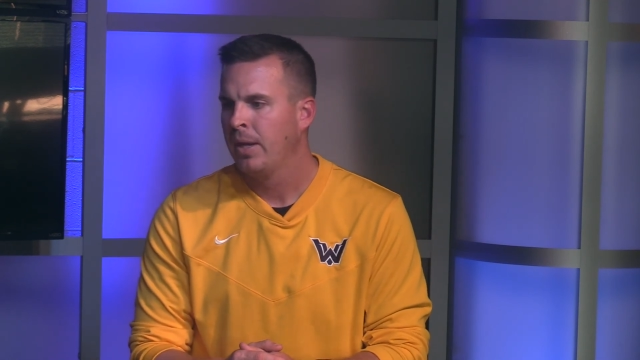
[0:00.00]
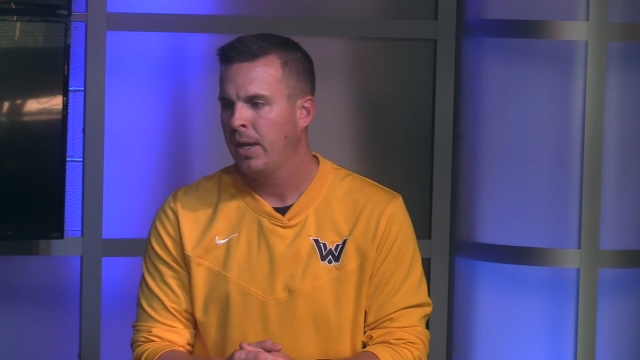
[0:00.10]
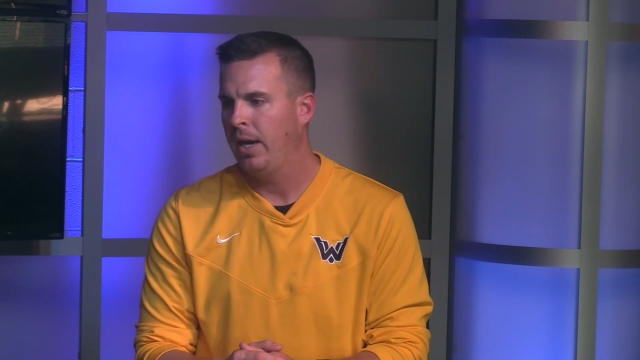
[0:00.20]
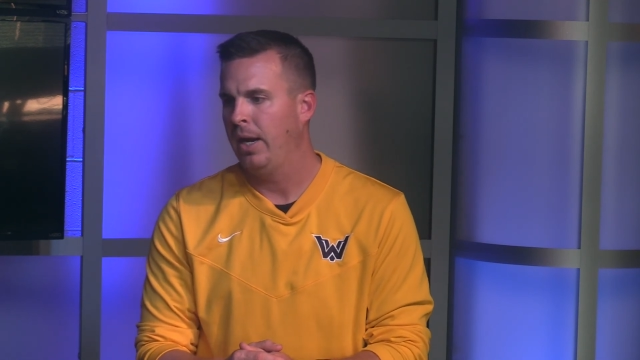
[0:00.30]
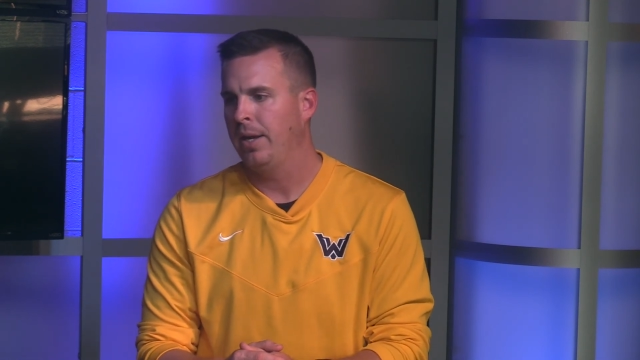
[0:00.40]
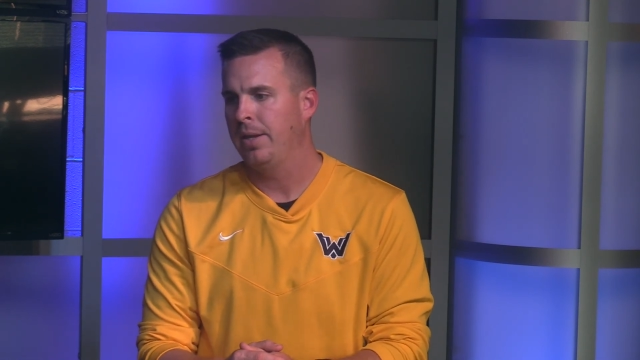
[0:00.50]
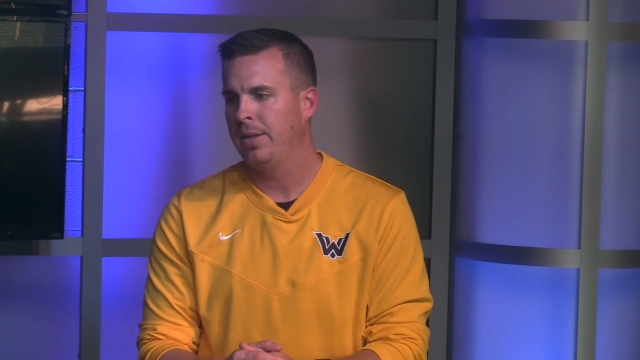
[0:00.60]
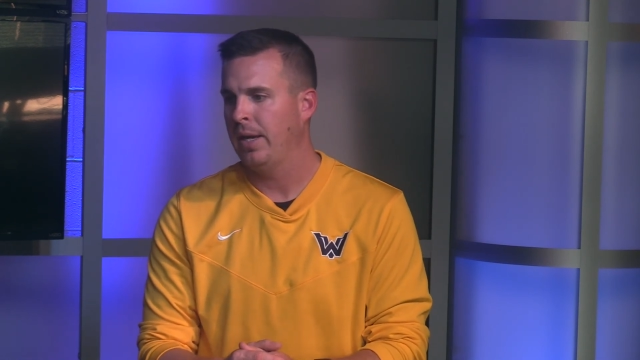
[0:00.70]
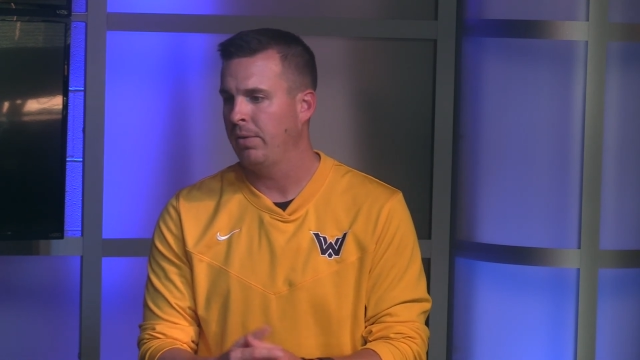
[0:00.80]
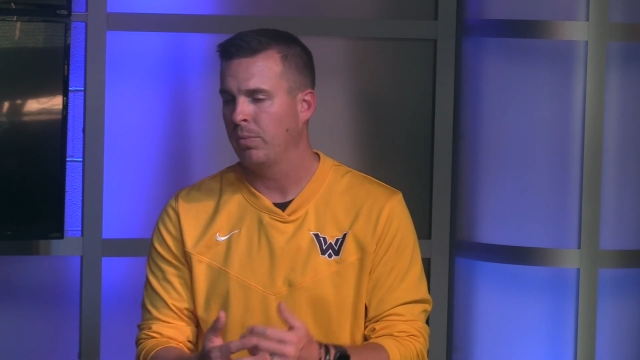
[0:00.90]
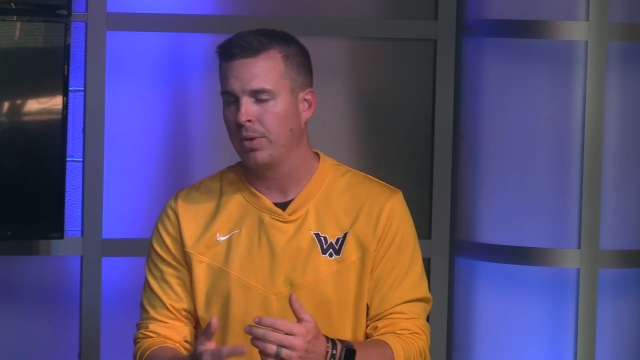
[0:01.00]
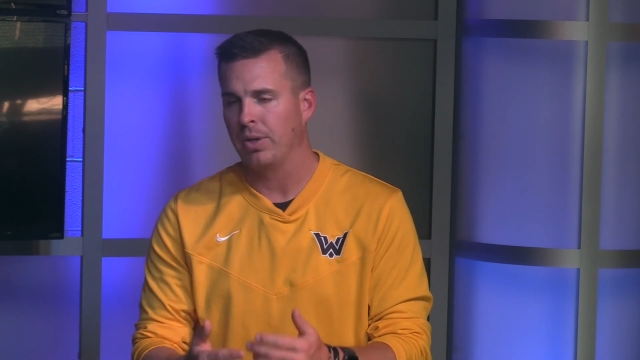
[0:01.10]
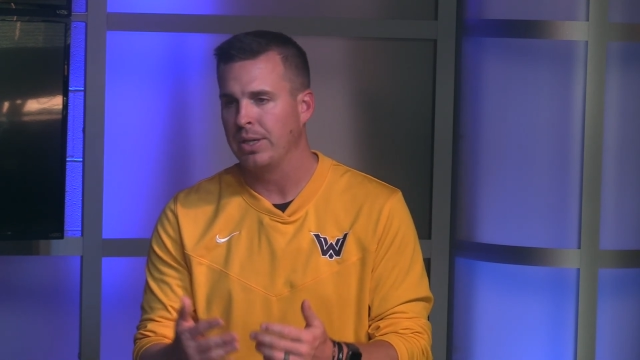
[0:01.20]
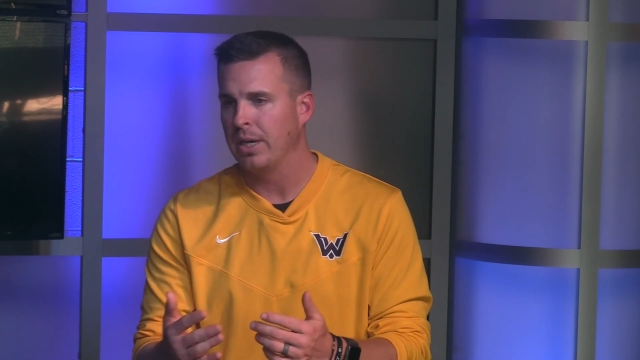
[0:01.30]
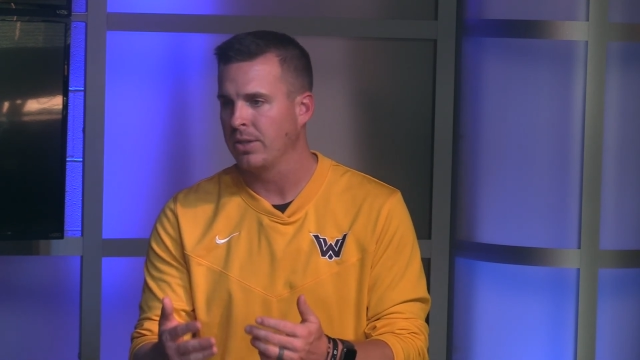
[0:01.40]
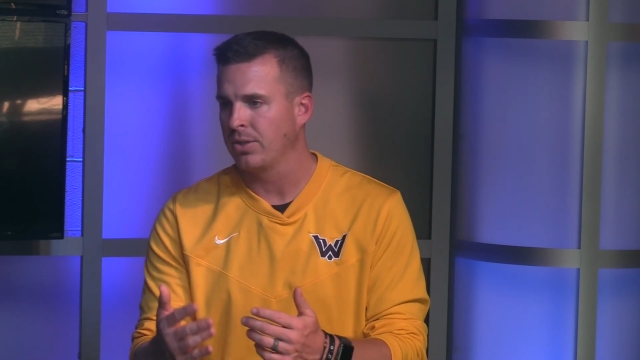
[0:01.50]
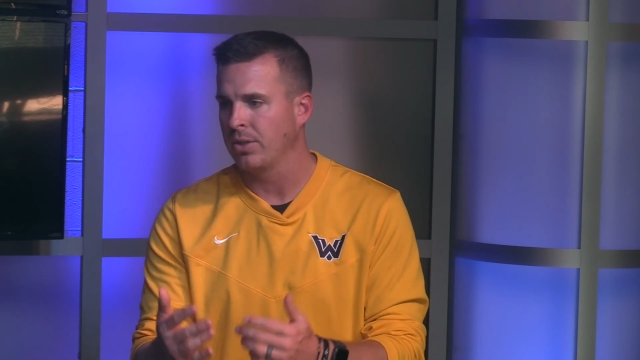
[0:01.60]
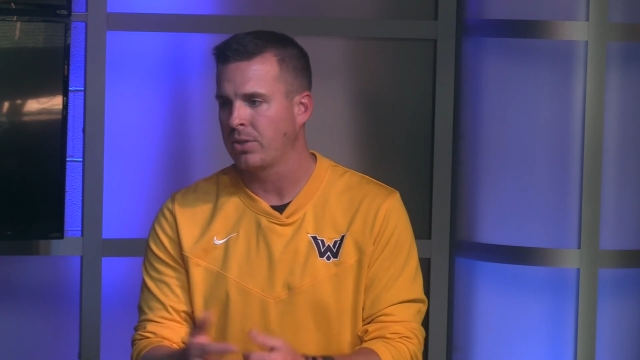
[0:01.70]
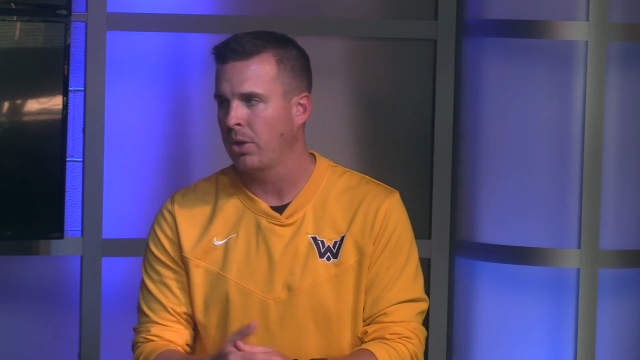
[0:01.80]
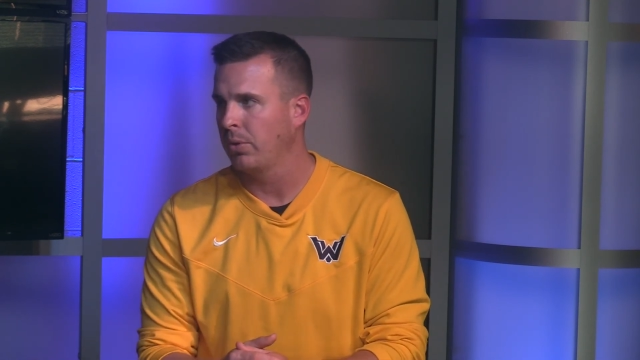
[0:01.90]
that really does
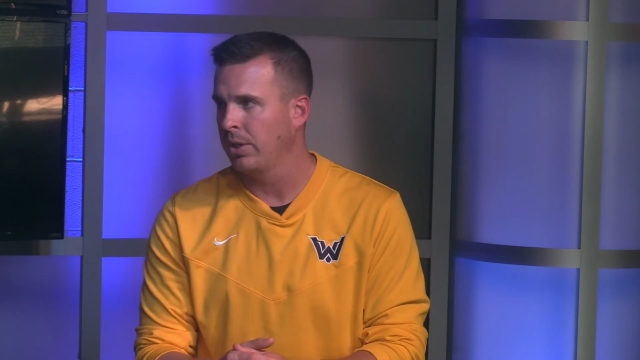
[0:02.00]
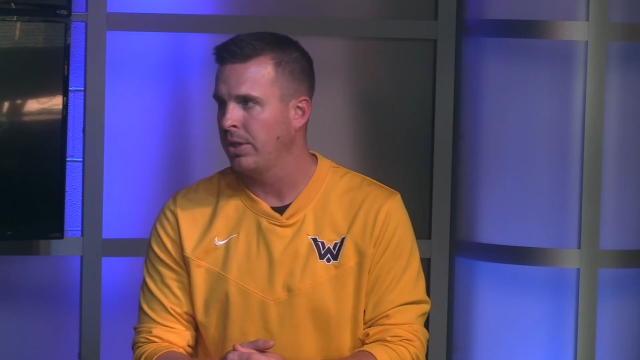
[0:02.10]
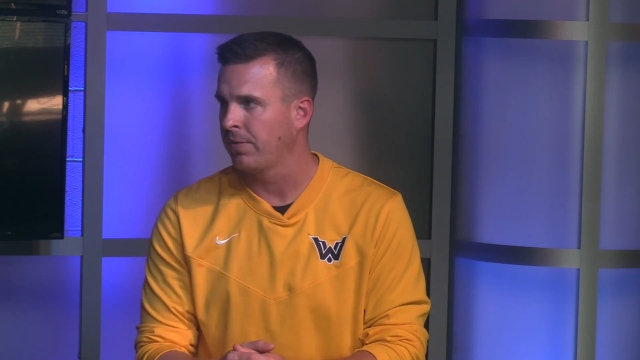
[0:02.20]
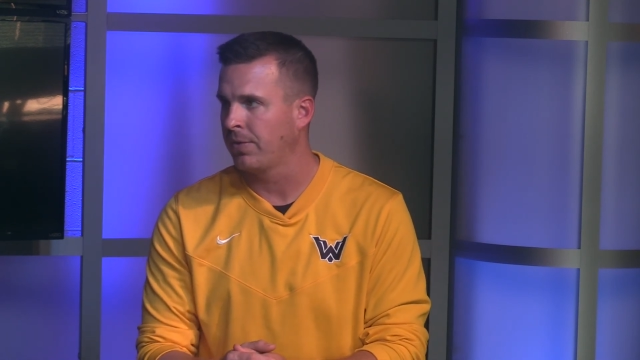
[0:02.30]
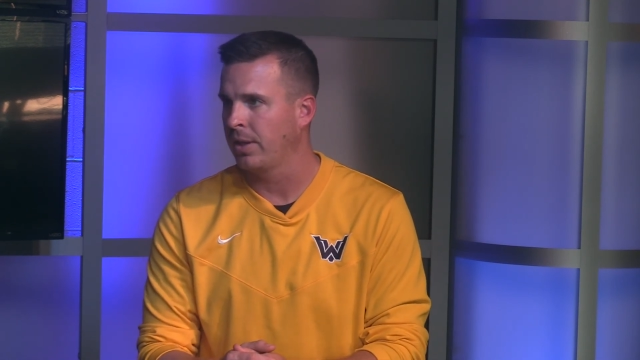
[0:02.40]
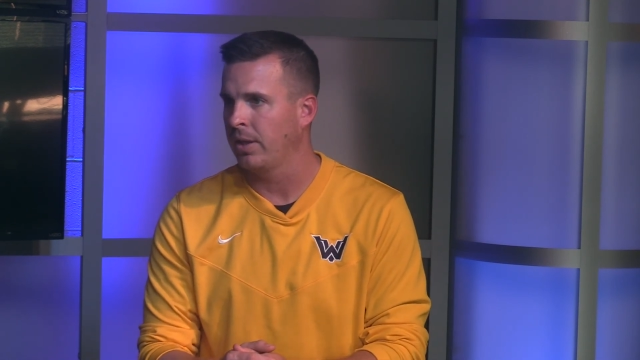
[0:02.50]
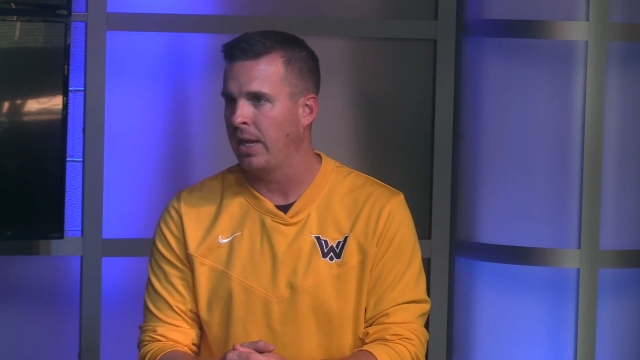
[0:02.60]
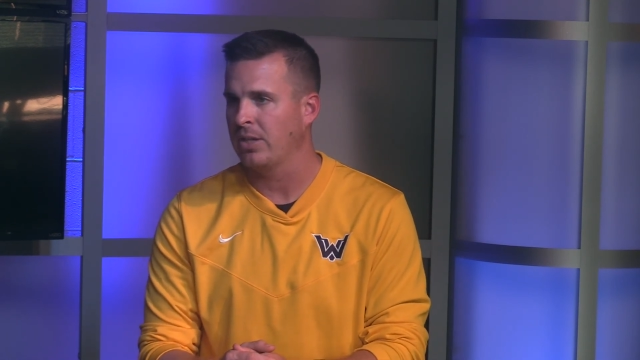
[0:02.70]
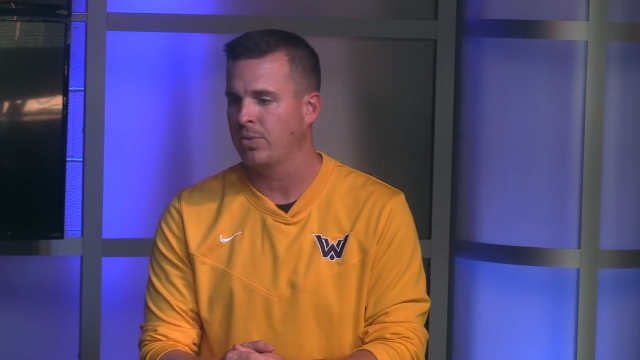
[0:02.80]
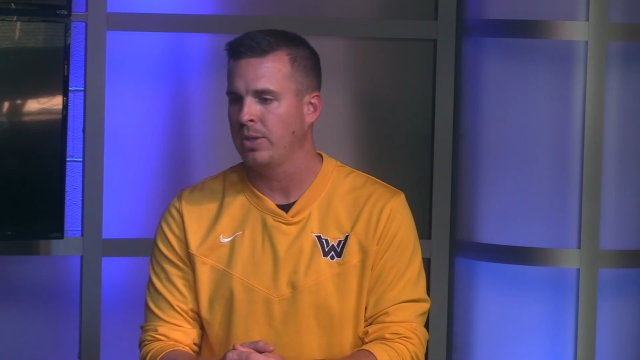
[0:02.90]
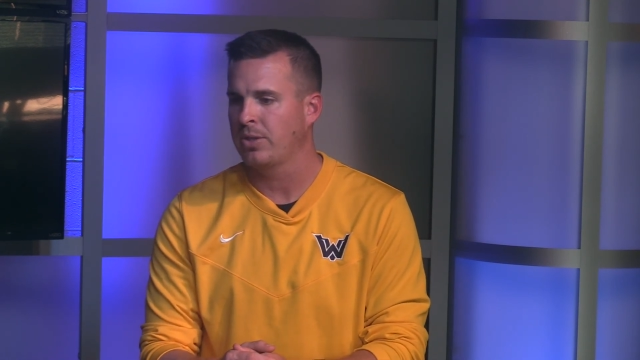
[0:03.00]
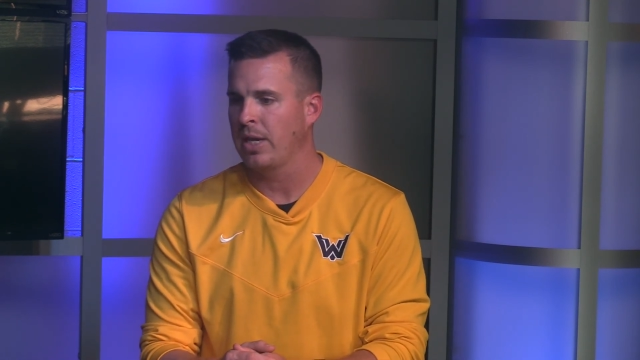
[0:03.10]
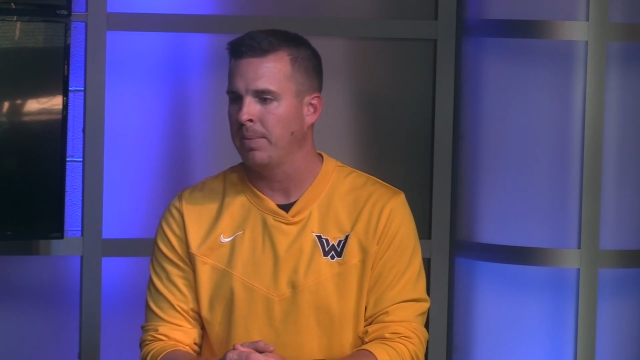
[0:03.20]
look totally different than last week's game.